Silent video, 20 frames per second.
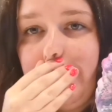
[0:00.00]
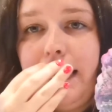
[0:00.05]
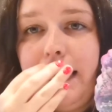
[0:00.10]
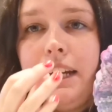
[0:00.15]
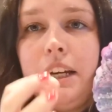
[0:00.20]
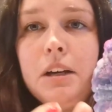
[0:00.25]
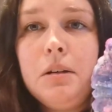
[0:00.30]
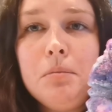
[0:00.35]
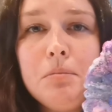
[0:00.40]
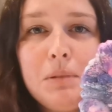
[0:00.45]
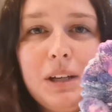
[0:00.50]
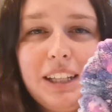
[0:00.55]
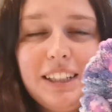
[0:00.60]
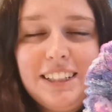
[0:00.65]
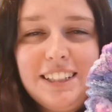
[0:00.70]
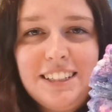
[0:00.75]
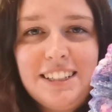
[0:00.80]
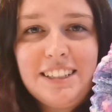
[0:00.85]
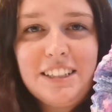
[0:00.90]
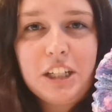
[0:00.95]
Um,
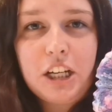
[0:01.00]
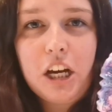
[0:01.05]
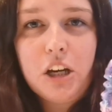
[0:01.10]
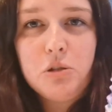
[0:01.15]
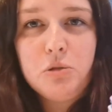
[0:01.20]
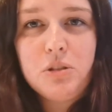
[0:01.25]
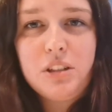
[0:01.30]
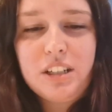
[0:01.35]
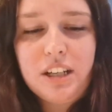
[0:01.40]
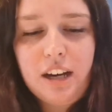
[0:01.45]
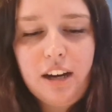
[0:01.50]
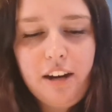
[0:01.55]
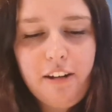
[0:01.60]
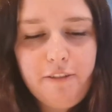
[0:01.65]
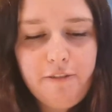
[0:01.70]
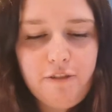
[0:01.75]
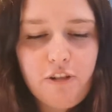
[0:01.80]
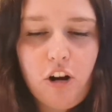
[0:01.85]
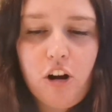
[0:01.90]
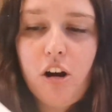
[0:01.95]
this is a coaster
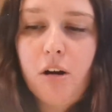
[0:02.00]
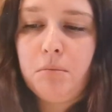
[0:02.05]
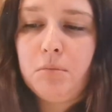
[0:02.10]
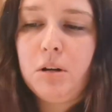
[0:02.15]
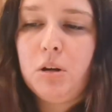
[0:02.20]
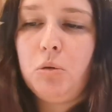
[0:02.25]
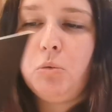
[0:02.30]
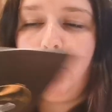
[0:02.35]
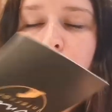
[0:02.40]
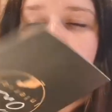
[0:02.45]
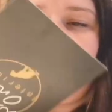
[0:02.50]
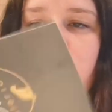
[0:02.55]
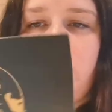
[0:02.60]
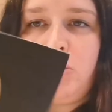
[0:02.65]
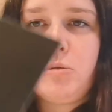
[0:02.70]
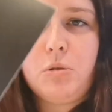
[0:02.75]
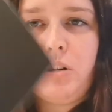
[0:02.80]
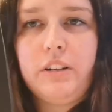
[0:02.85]
from Wild